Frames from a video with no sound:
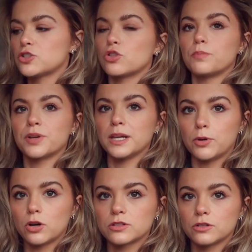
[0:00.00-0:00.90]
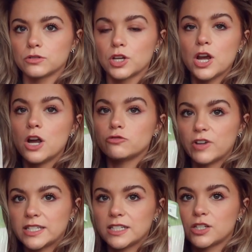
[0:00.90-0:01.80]
so they're pre-bottled,
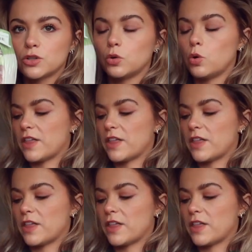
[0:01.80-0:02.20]
ready to go.